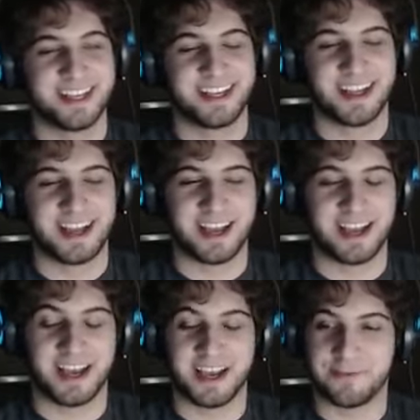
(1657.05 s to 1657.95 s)

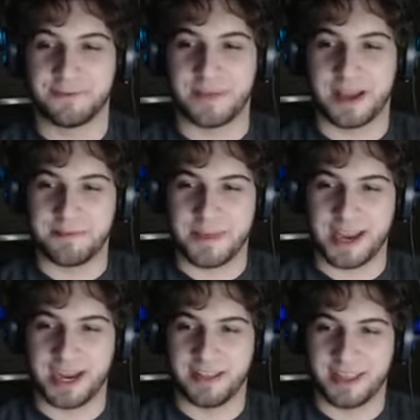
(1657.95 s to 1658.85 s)
I made
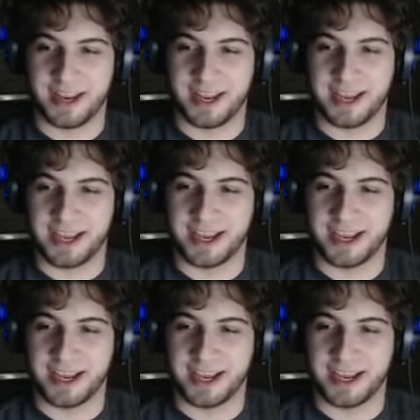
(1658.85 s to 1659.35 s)
it, and then